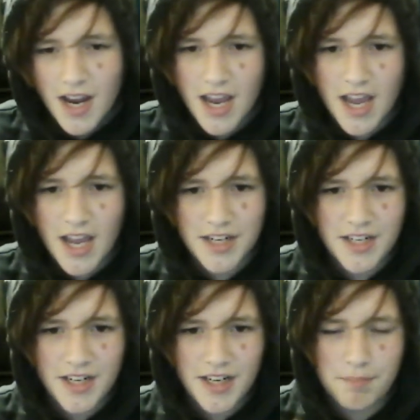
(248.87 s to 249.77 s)

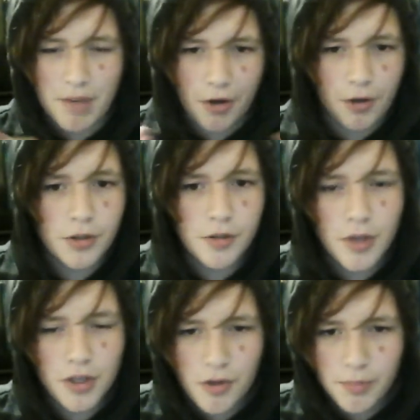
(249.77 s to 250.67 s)
and bigger
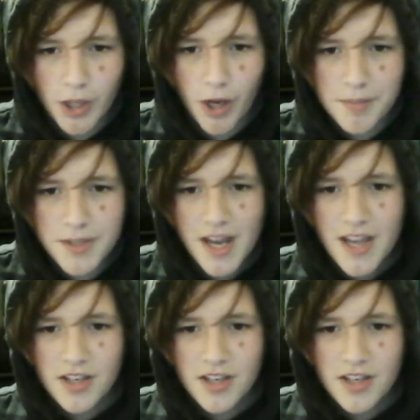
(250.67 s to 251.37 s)
goo blobs.